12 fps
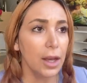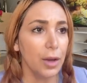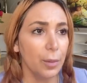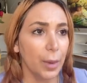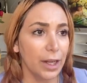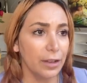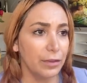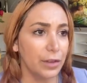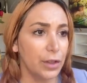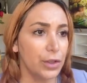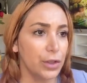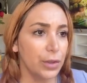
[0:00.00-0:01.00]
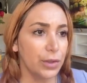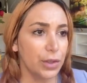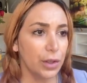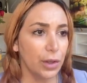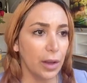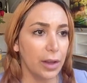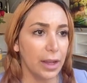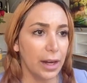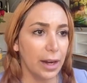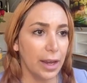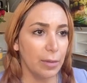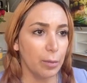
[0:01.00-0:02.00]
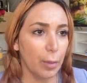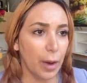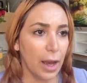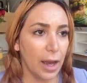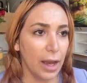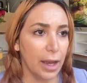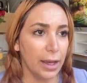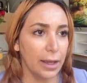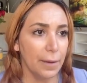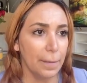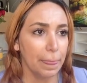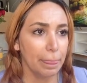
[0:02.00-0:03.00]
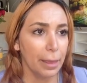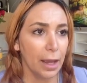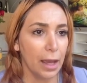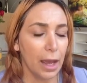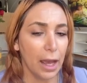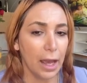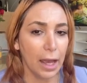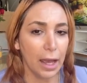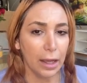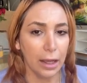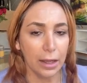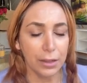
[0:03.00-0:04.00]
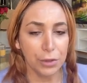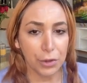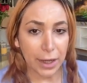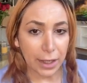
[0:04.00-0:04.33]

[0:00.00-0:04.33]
But if you choose to go there and buy a drink